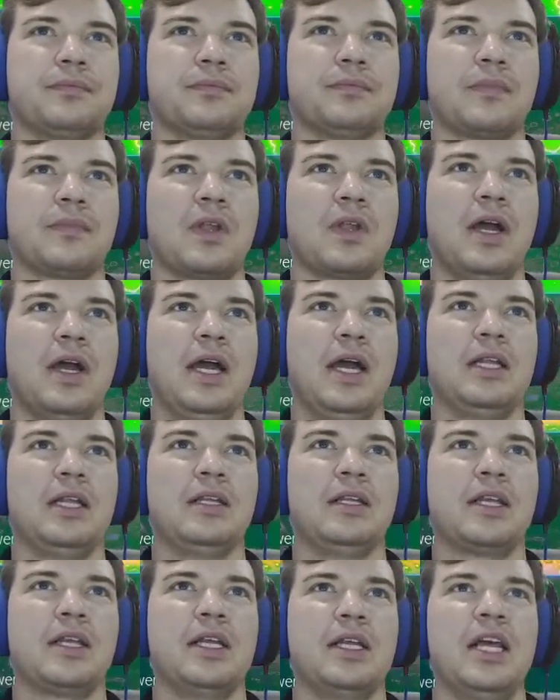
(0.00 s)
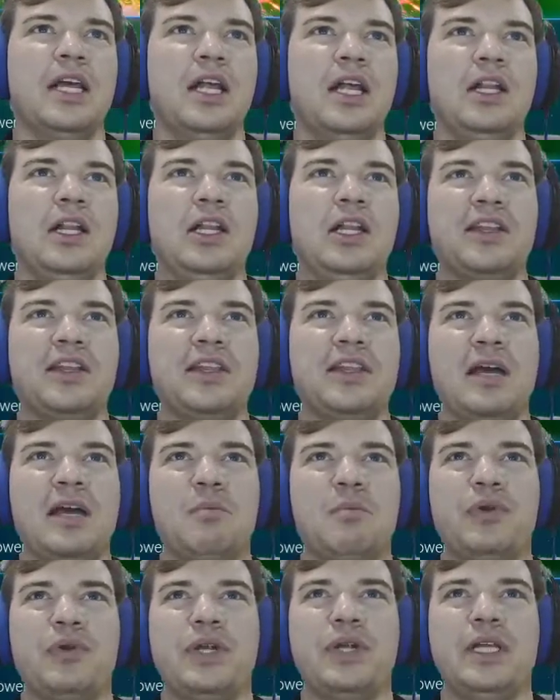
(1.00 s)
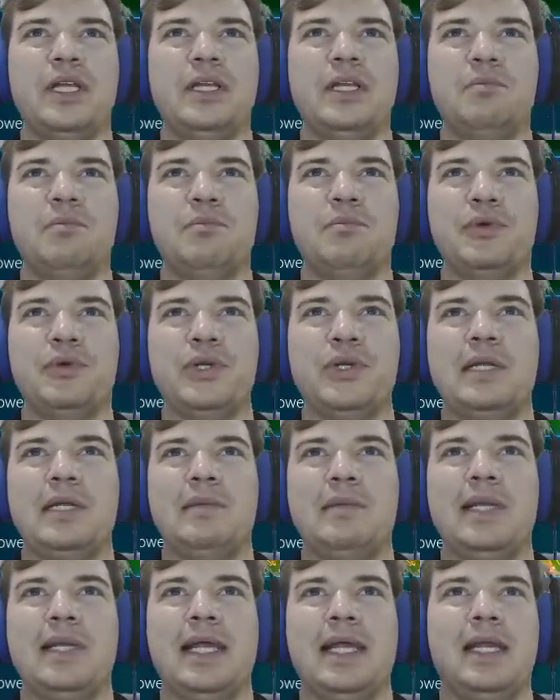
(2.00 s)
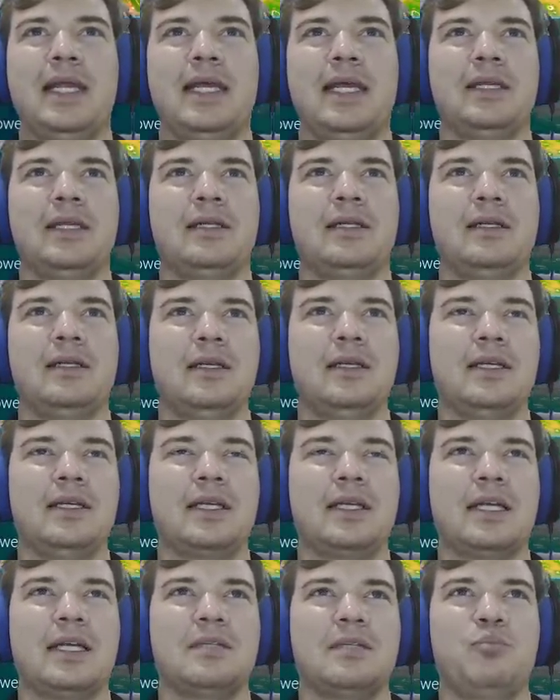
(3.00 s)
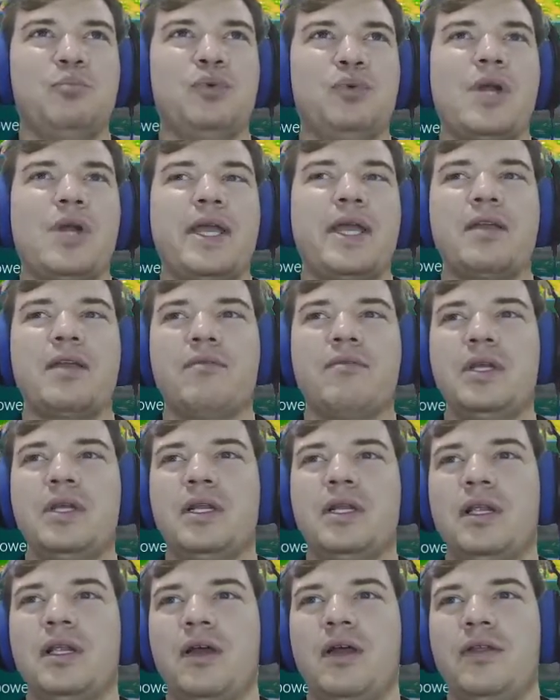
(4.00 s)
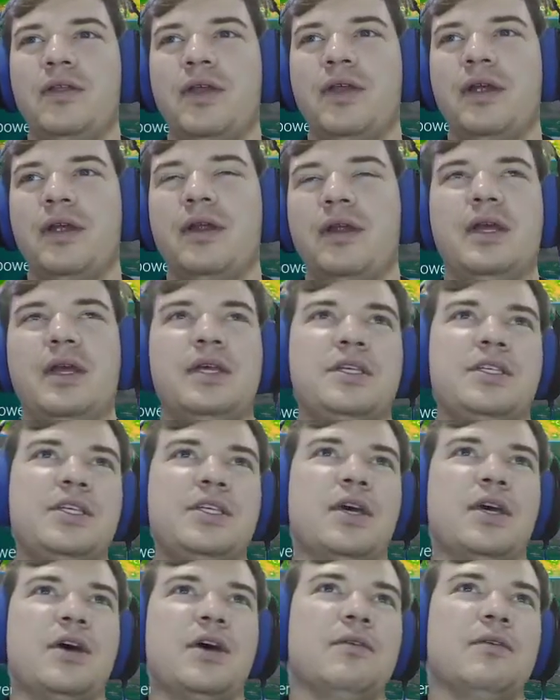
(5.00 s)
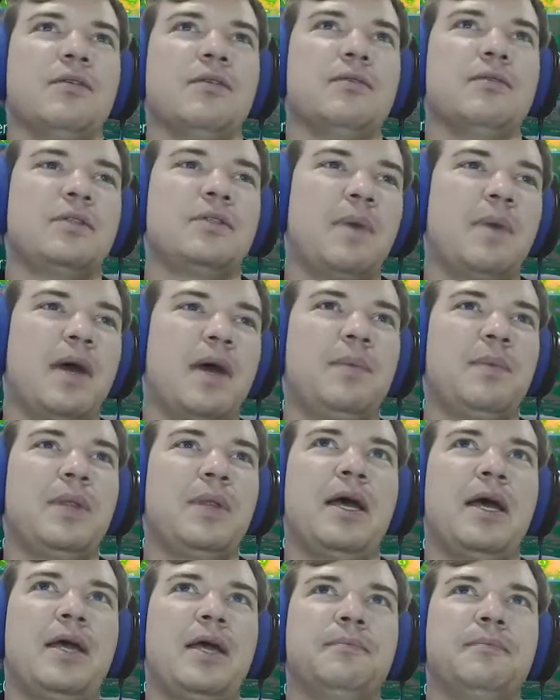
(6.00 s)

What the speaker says: All right, look at that pretty planet. Got bright green glowing there. So to buy a plot,